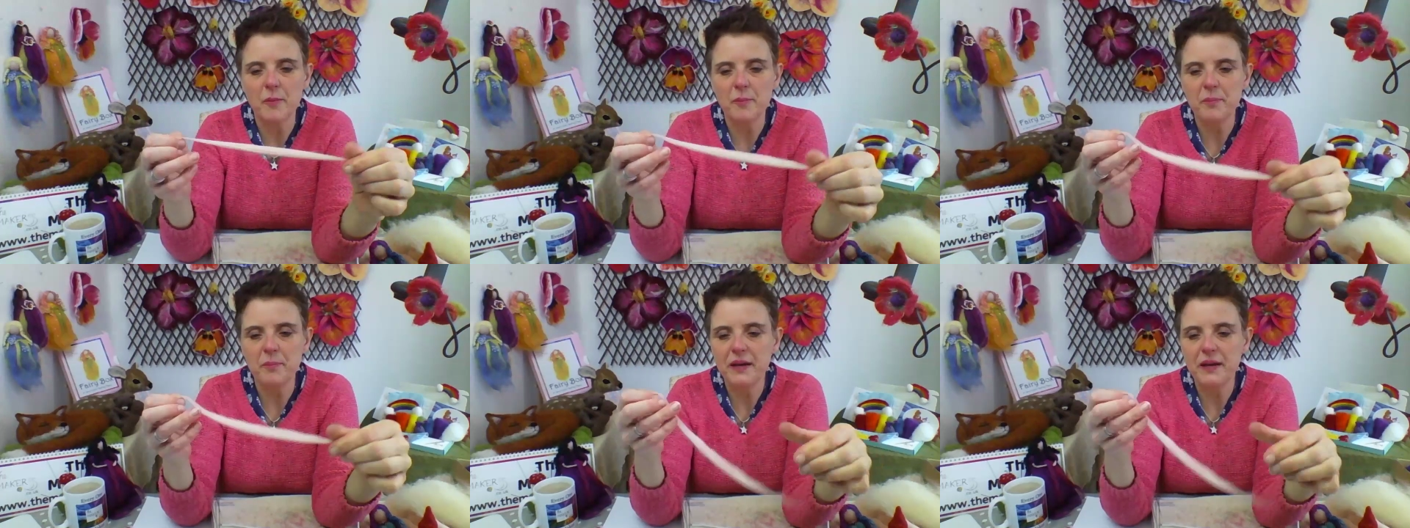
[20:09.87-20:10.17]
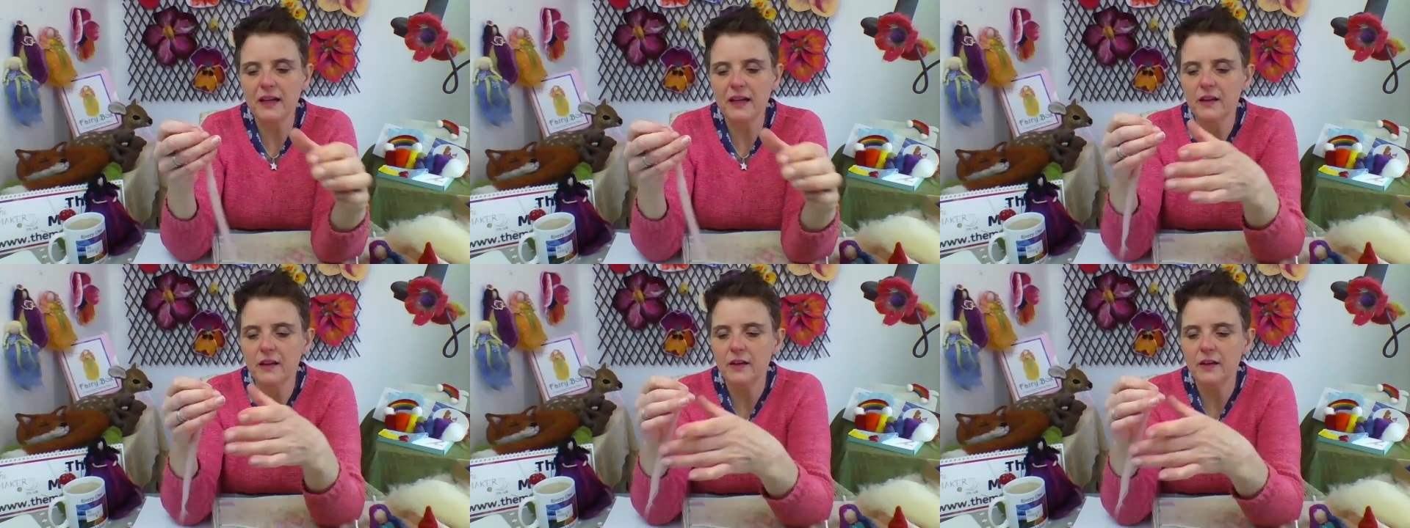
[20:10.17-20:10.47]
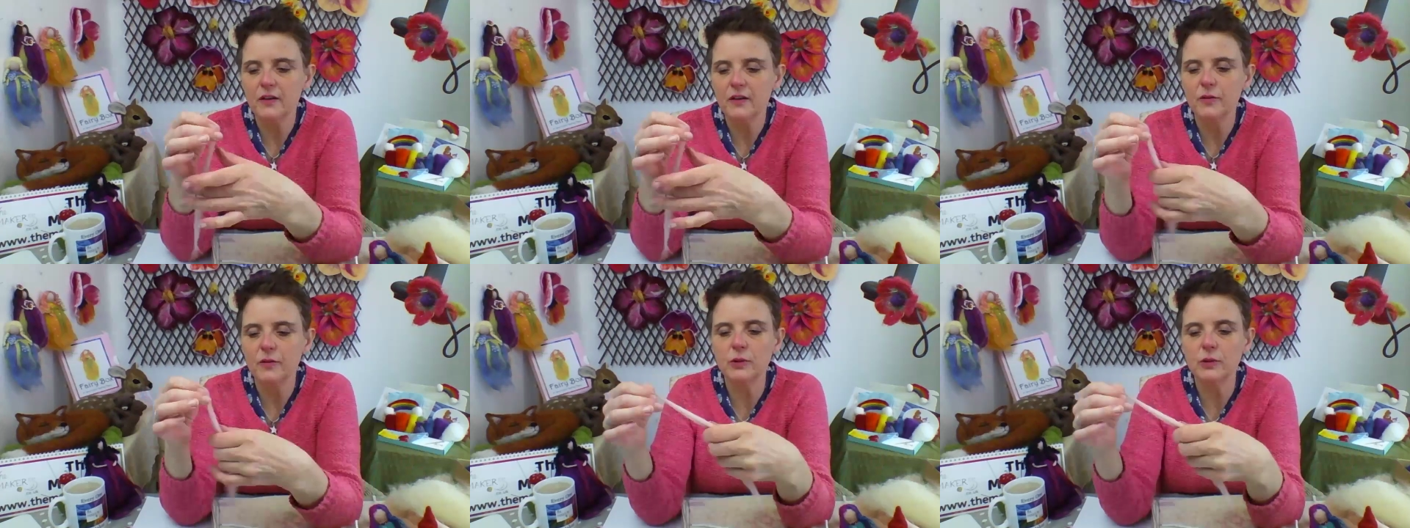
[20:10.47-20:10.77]
pink
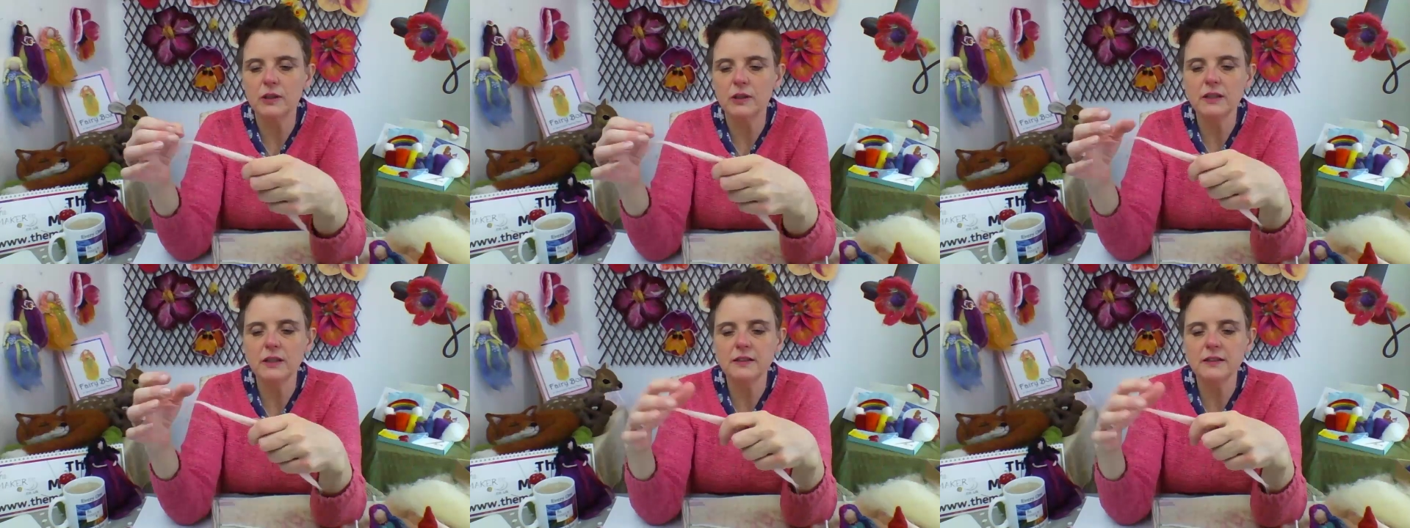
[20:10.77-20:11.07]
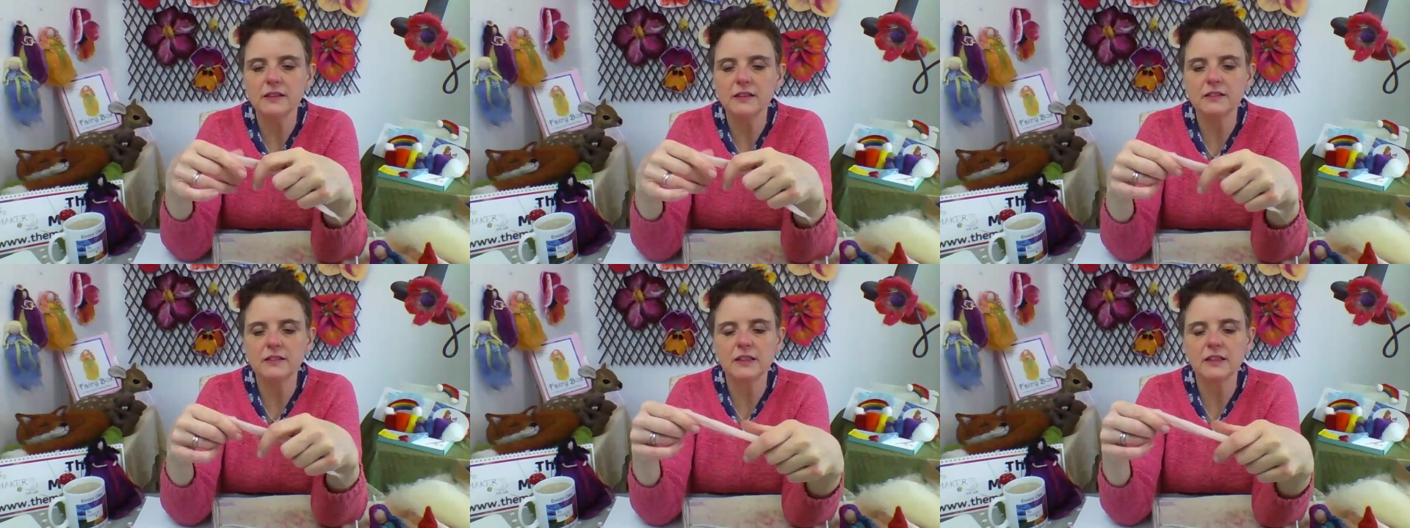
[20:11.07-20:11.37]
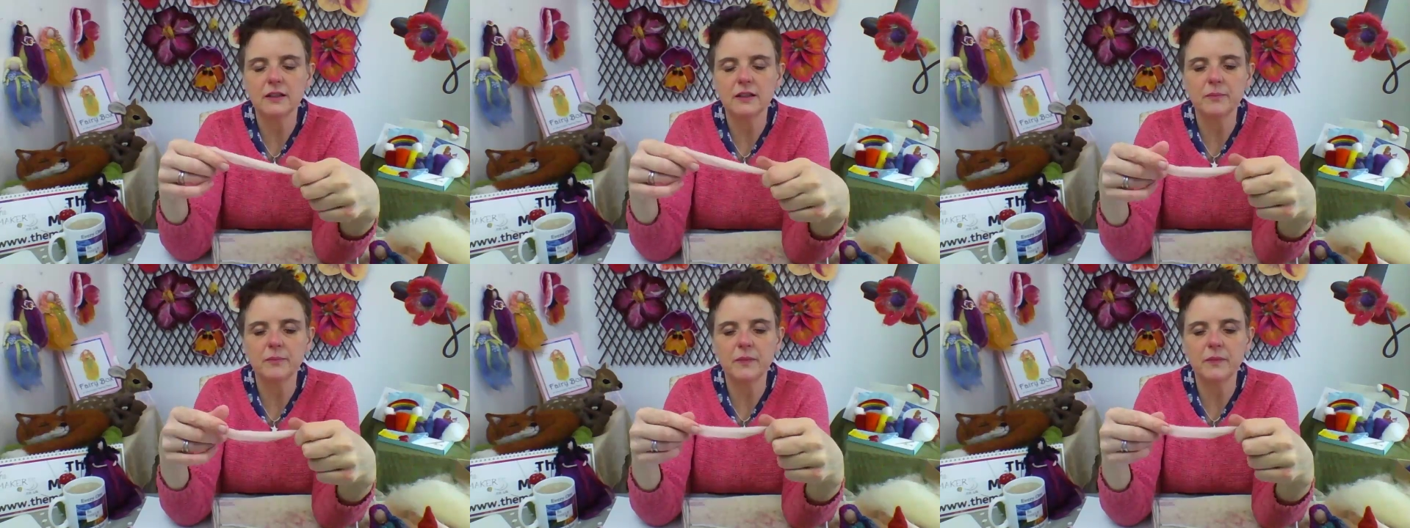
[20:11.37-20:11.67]
wool that
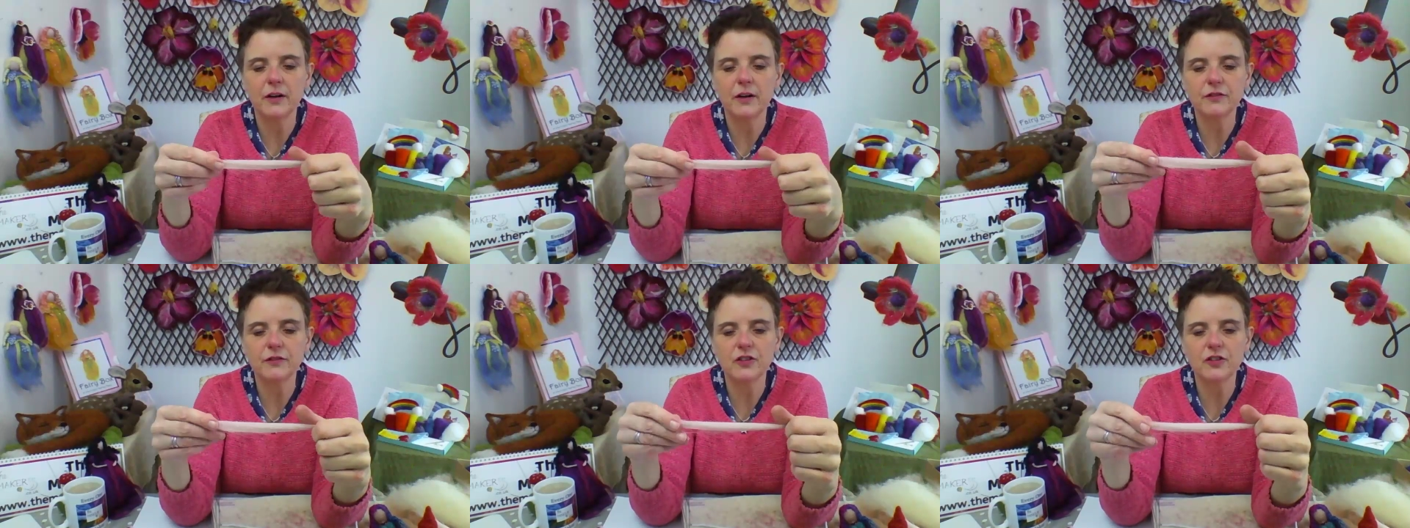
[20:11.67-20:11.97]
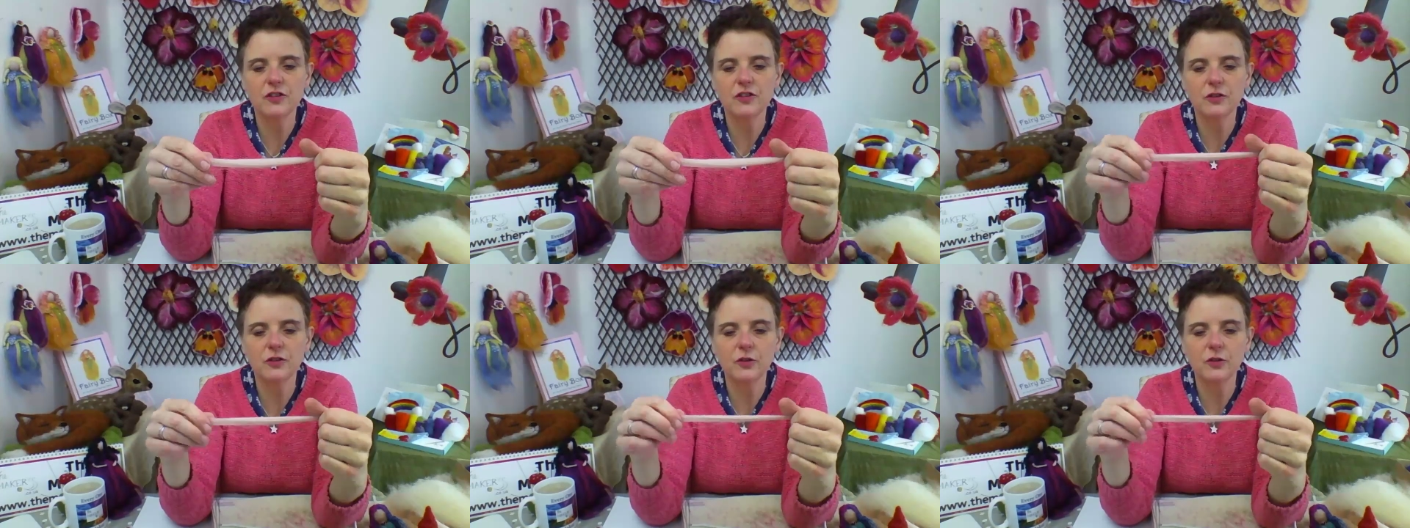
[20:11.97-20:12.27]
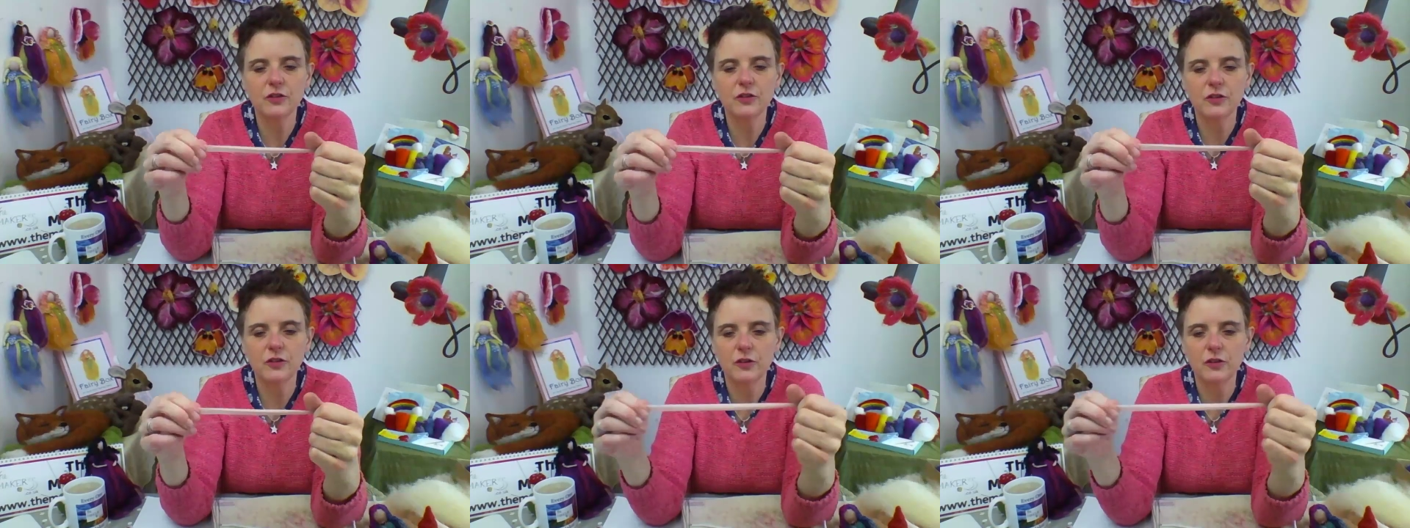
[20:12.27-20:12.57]
I've just
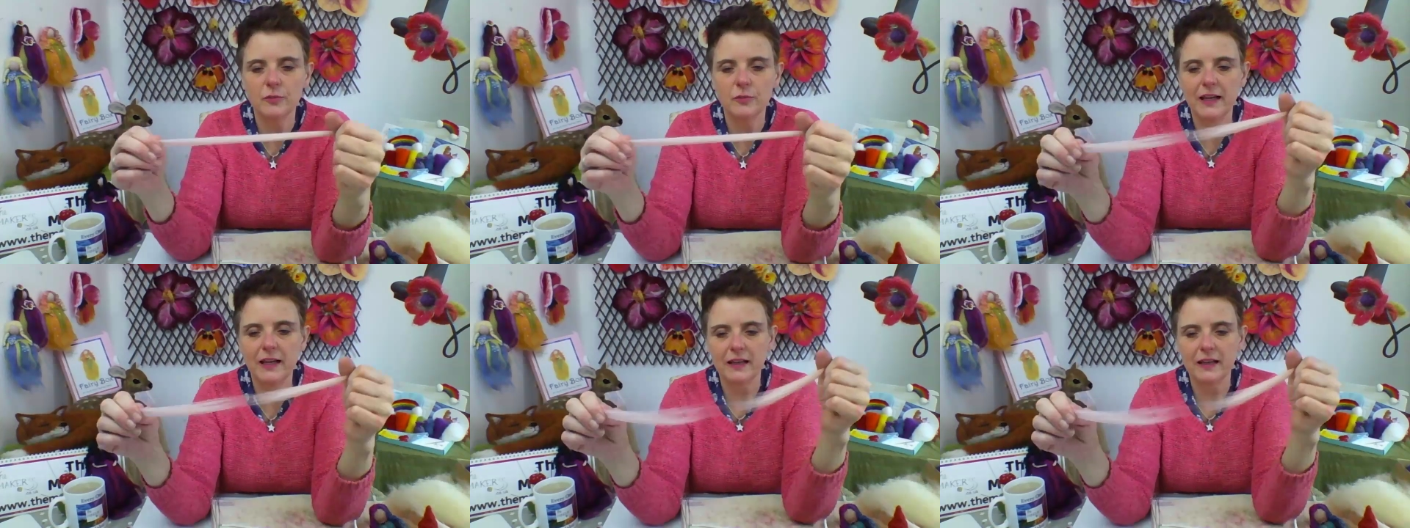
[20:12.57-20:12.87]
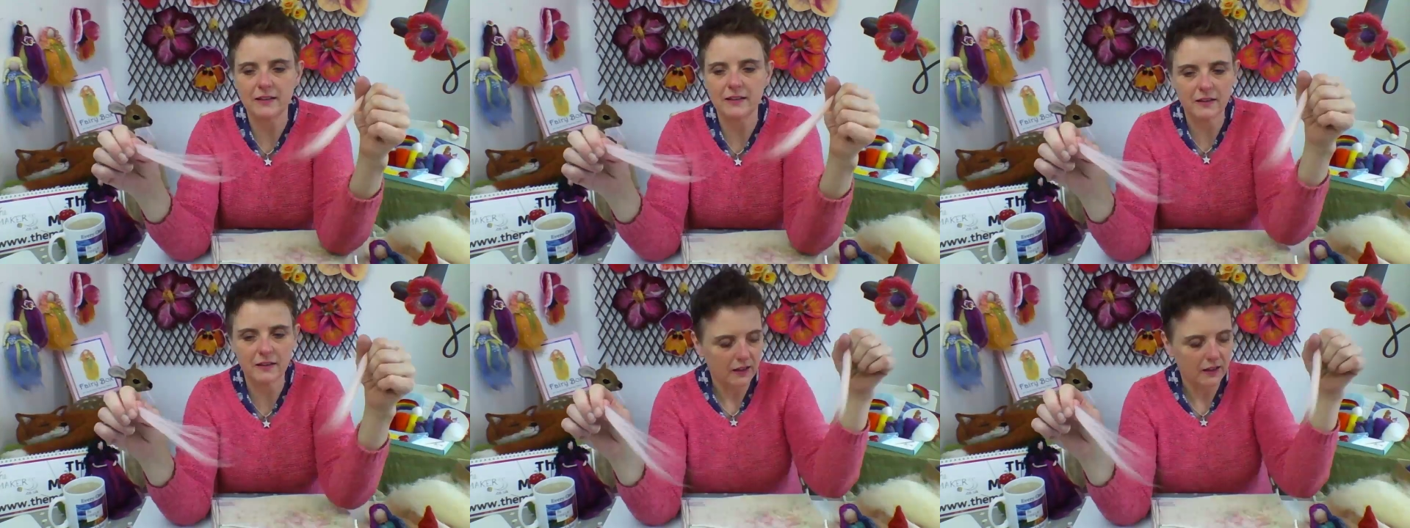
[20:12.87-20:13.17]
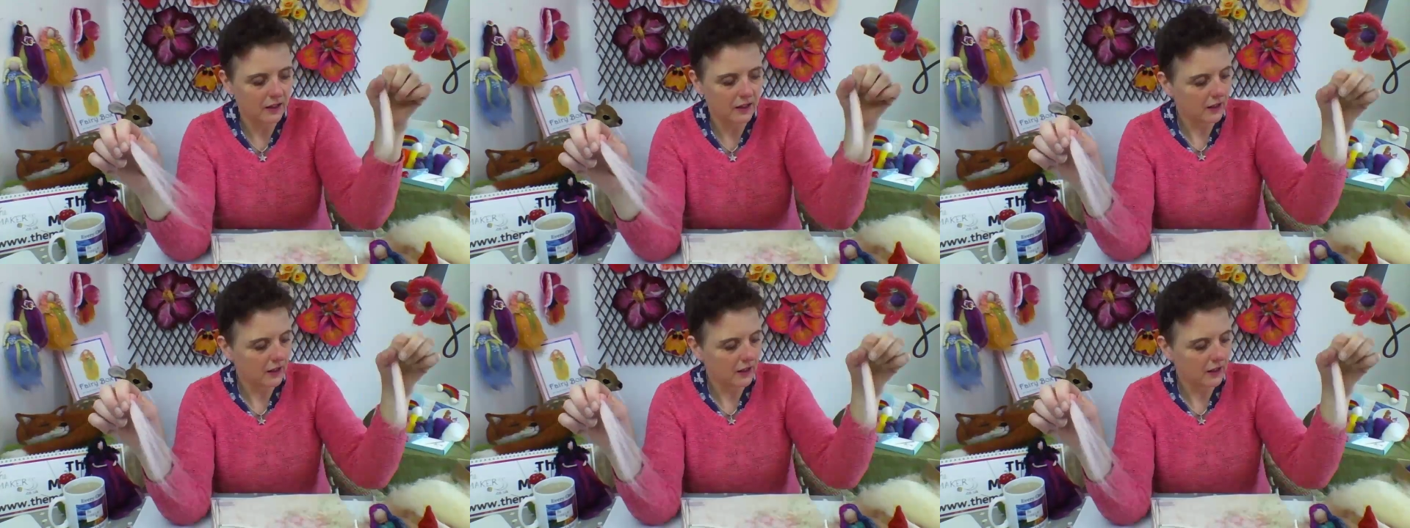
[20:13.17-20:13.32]
used to make the